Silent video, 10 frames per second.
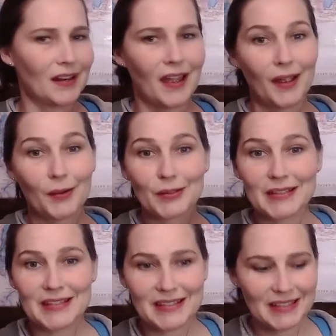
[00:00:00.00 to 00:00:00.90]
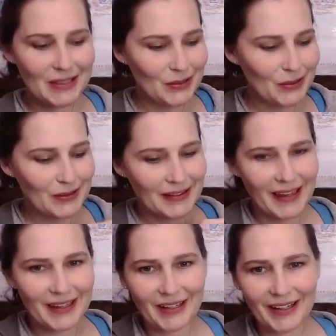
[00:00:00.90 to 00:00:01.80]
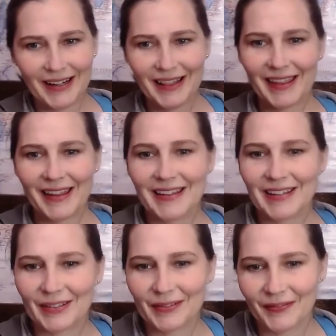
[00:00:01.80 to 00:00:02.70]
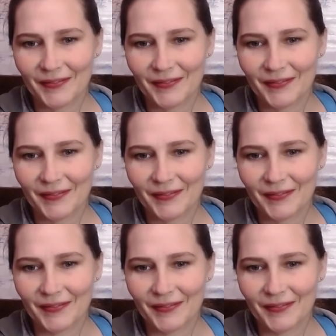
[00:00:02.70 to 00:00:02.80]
I will see you later. Thank you.